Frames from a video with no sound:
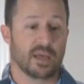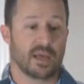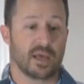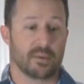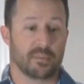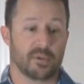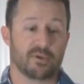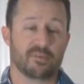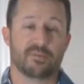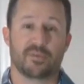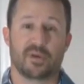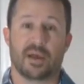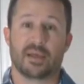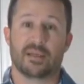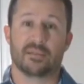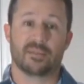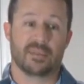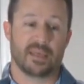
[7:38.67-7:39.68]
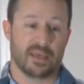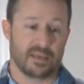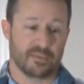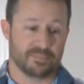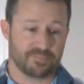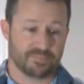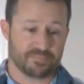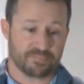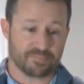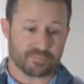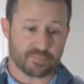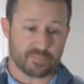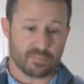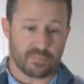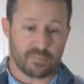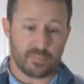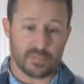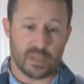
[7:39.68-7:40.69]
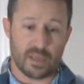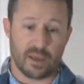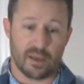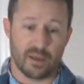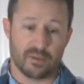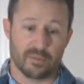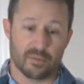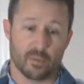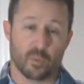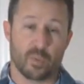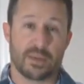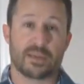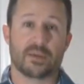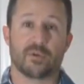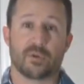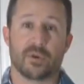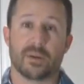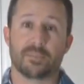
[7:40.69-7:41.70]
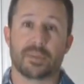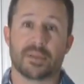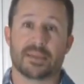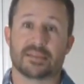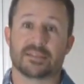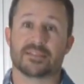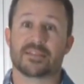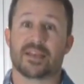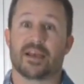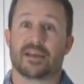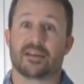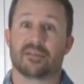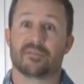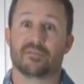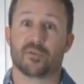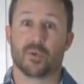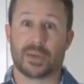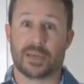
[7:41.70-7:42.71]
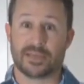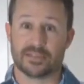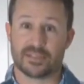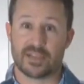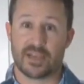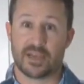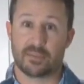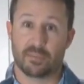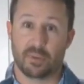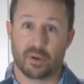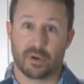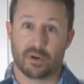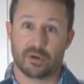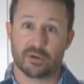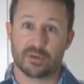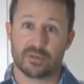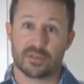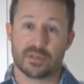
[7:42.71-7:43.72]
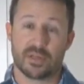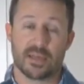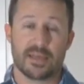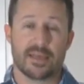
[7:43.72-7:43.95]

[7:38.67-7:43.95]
You'll find that the weak grip inside of greenside bunkers